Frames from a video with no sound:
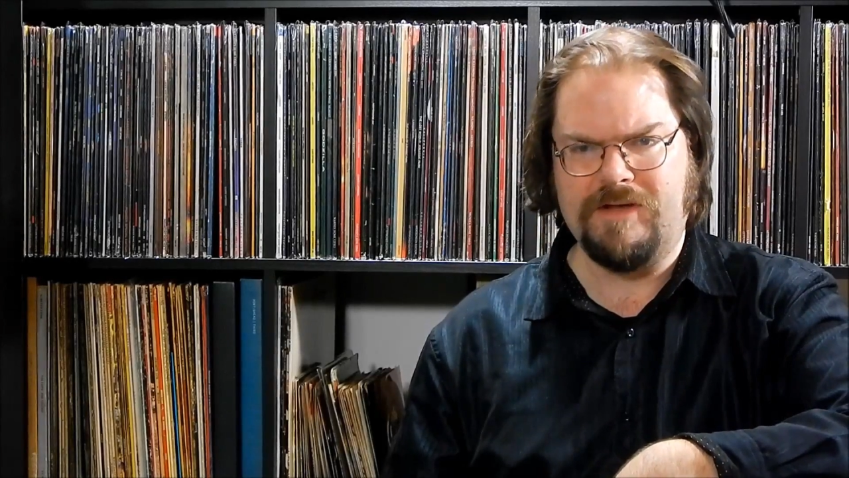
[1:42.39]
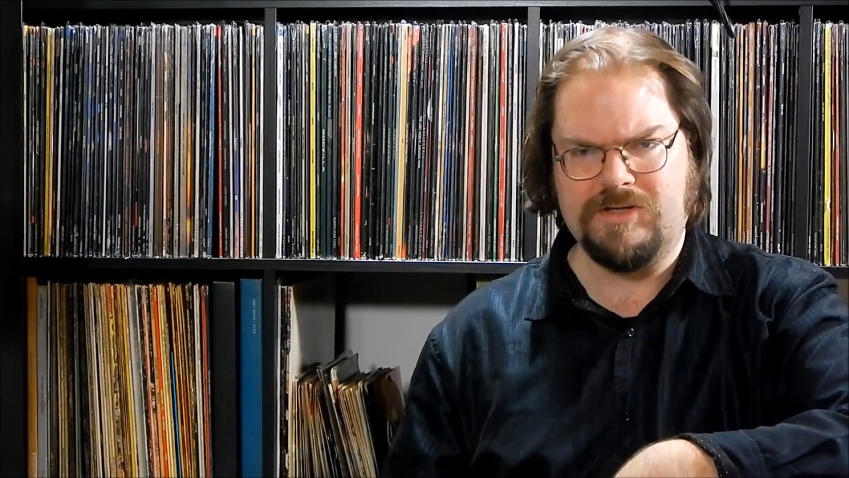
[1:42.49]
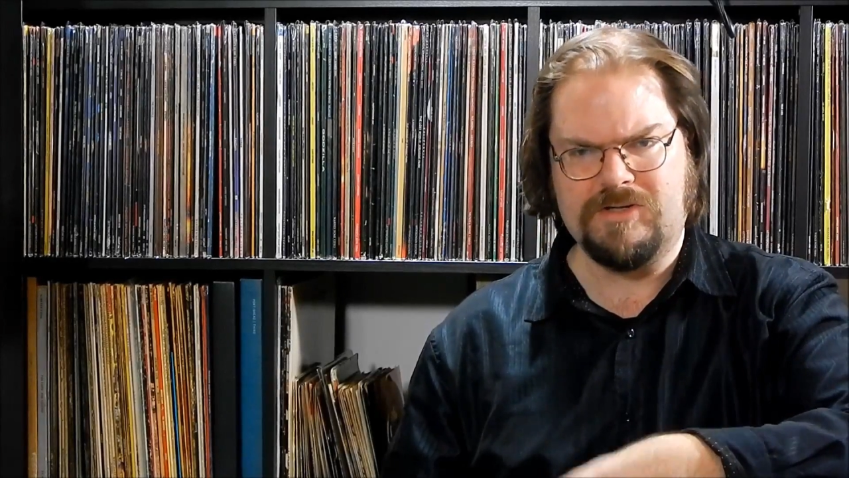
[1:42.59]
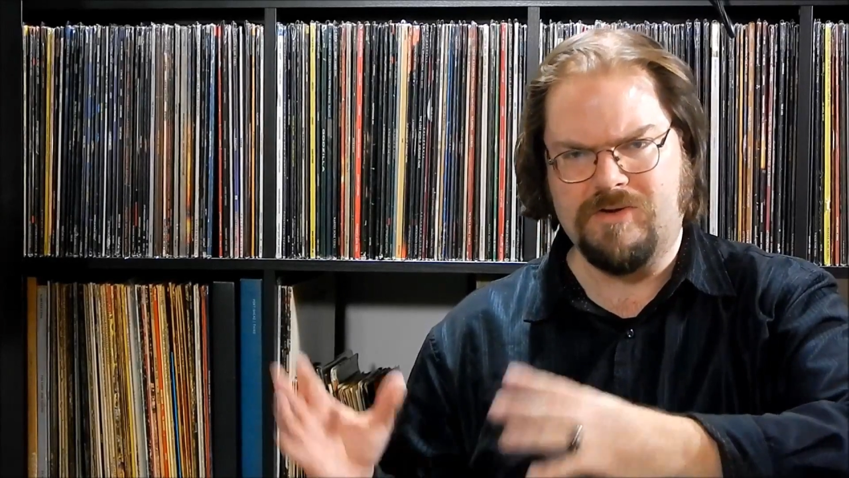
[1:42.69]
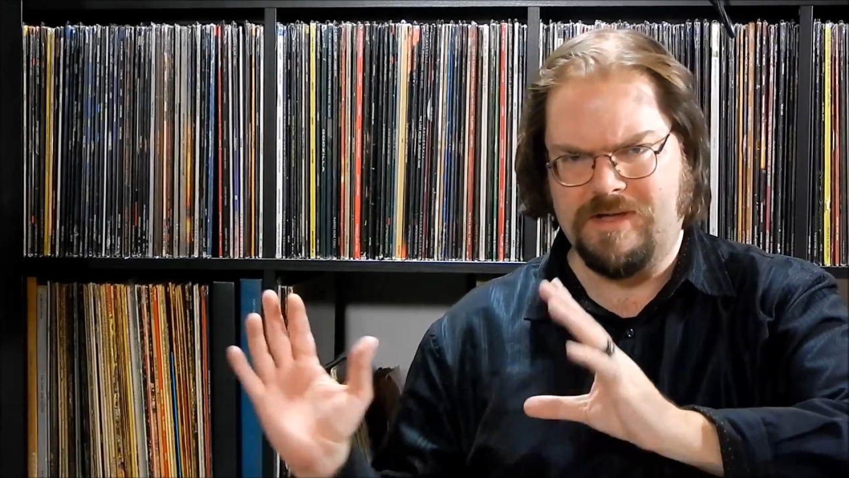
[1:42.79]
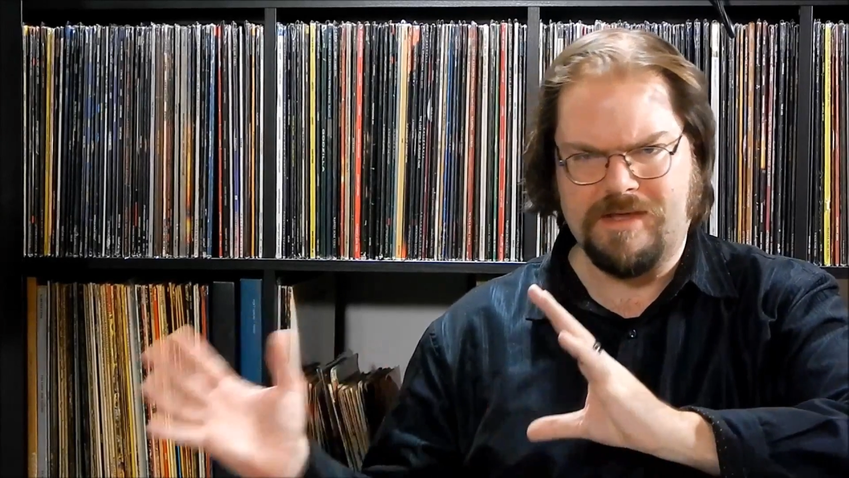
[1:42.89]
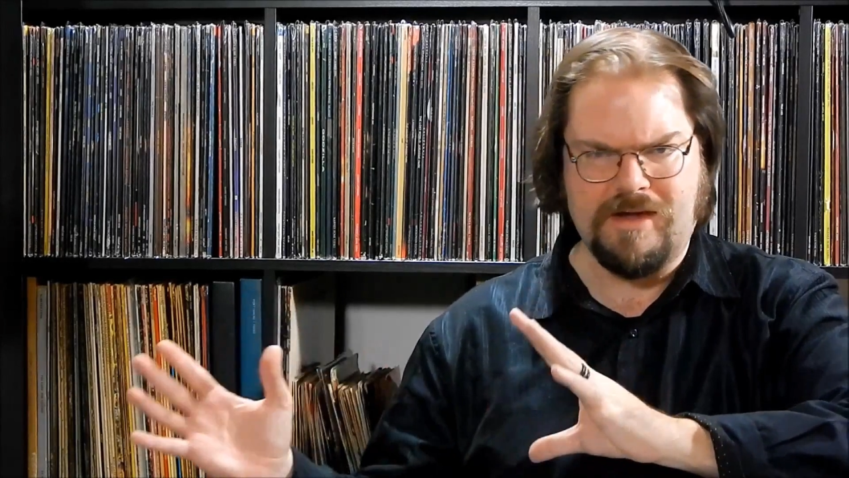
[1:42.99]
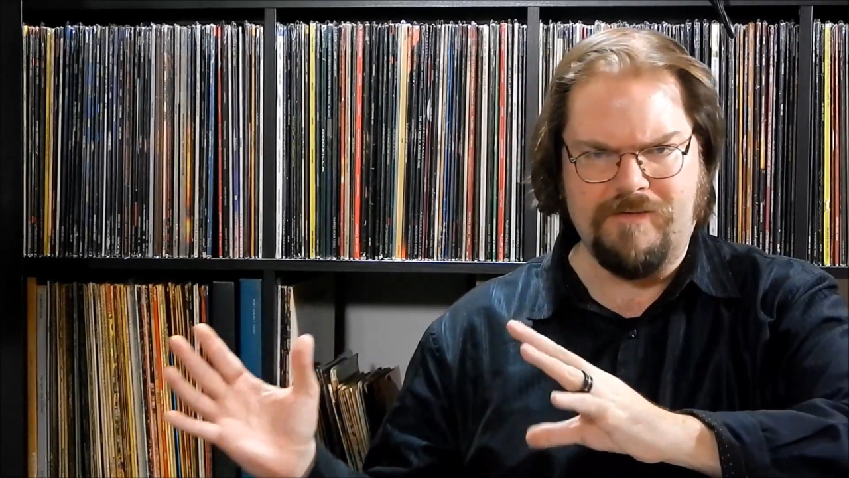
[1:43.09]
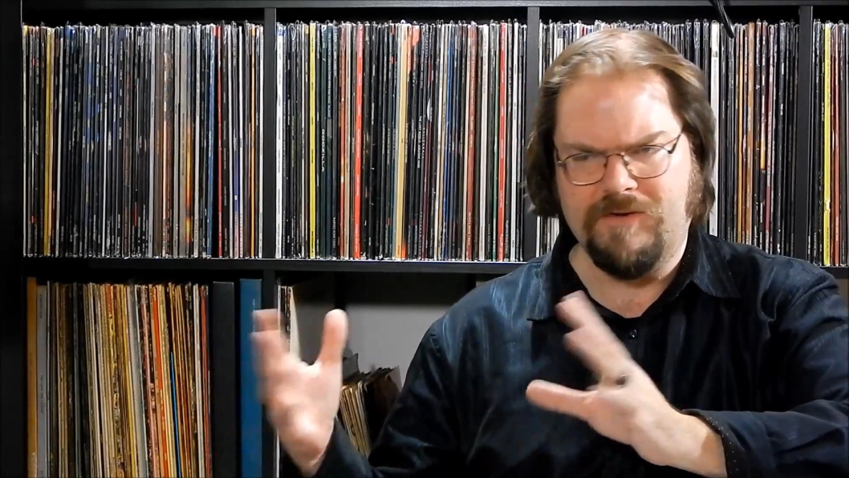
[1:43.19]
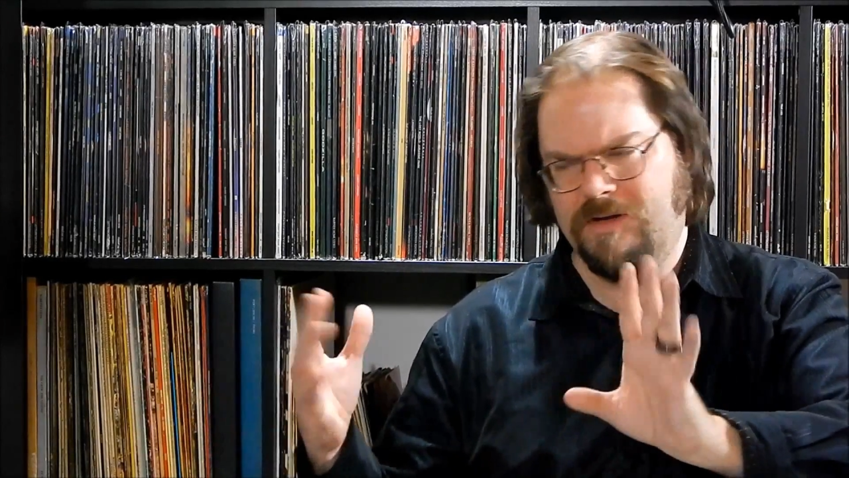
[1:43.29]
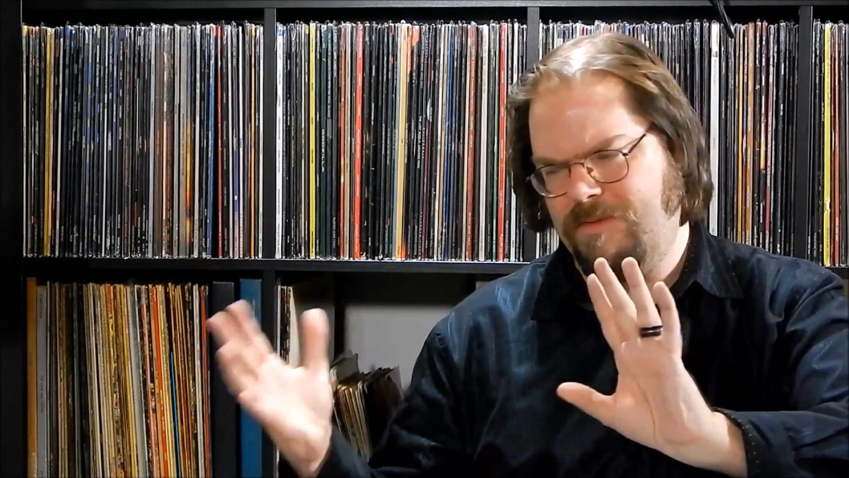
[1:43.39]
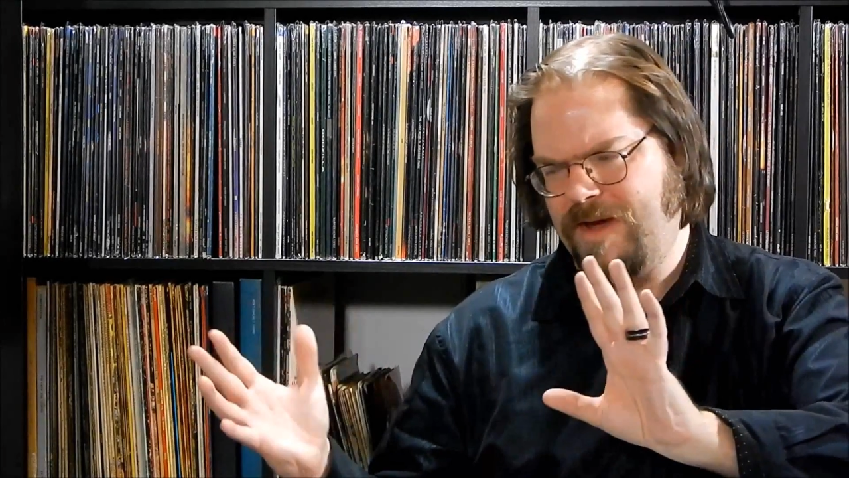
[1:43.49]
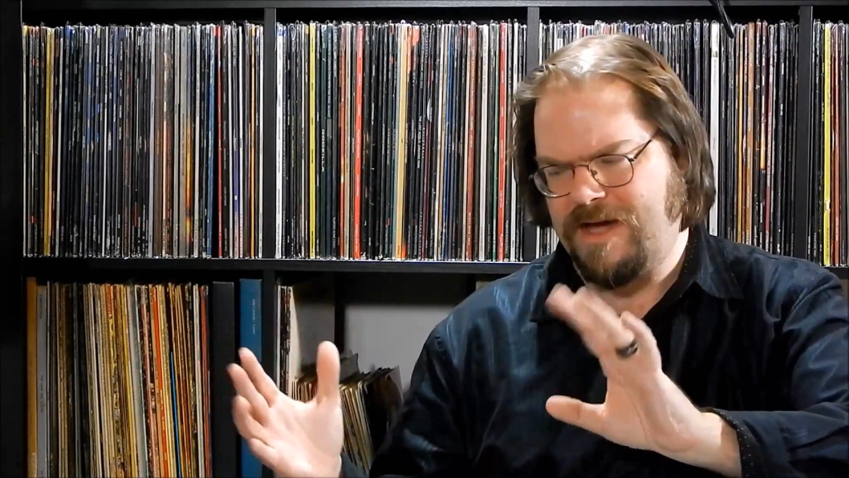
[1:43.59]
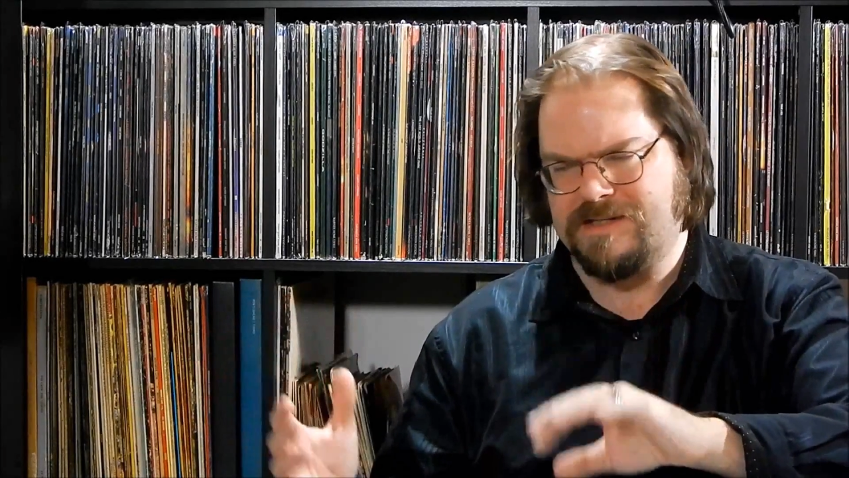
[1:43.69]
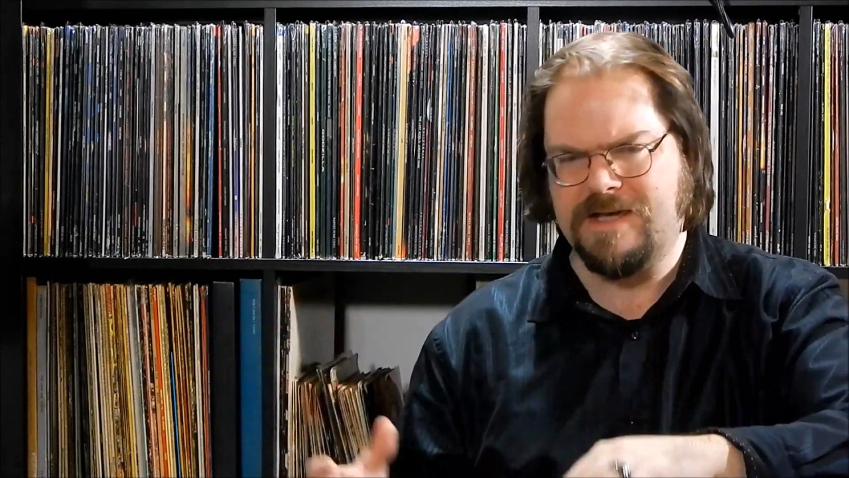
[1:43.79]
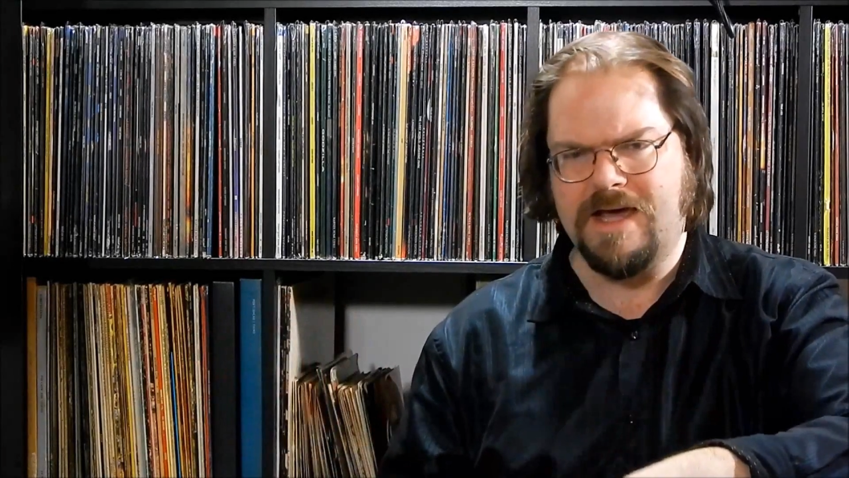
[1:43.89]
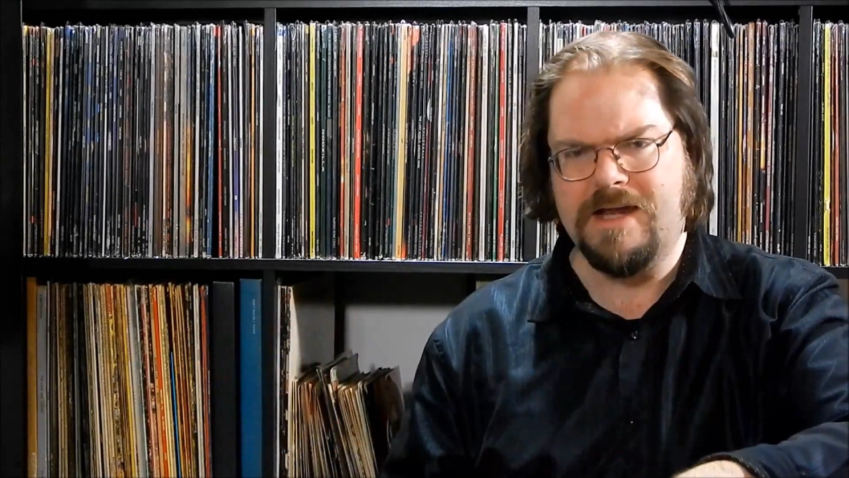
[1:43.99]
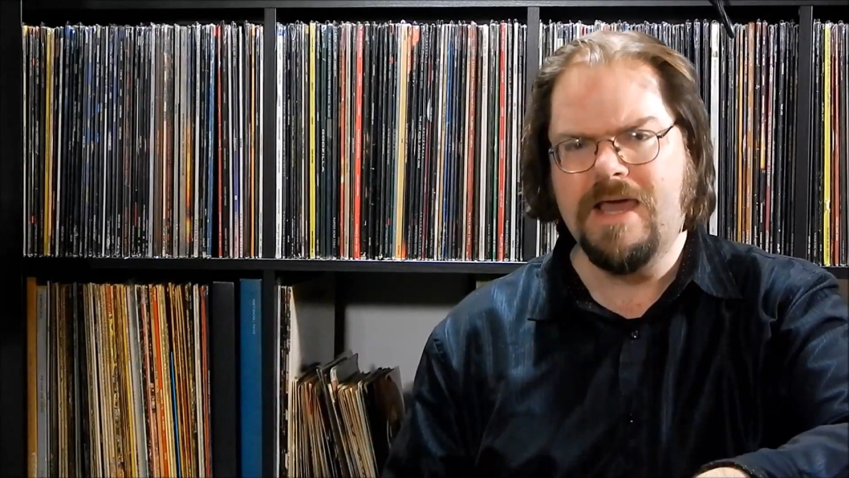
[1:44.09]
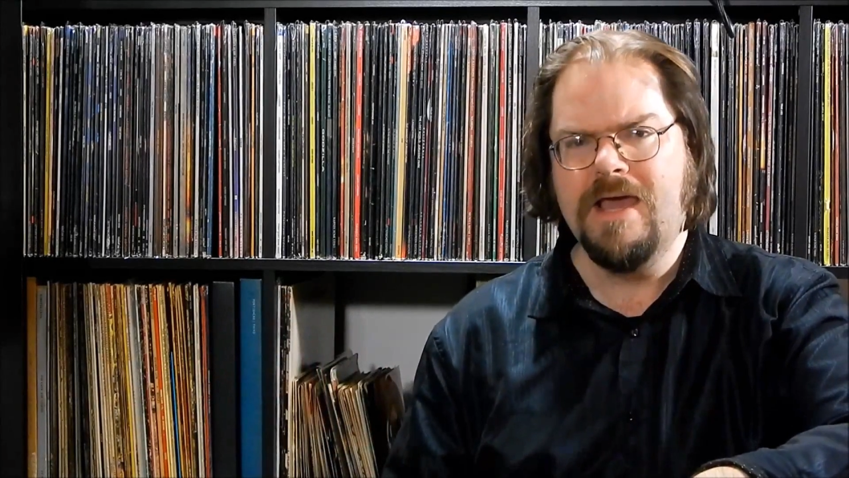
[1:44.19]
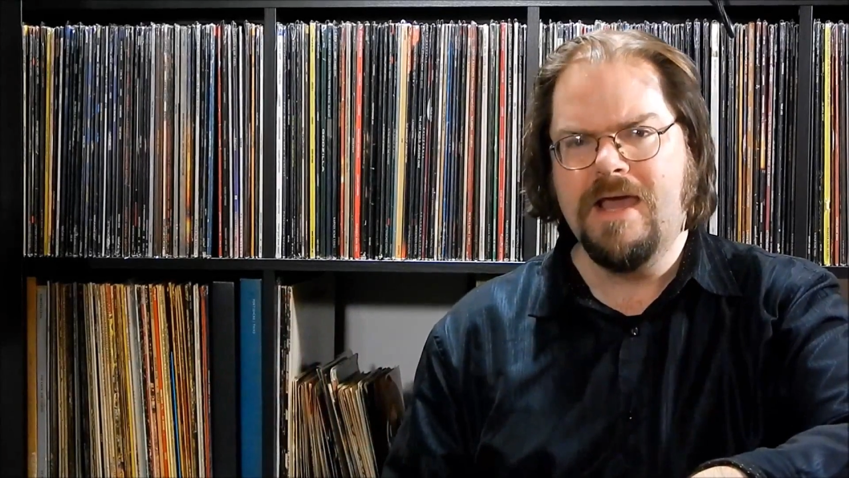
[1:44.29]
I'll just show you the cover and the backside.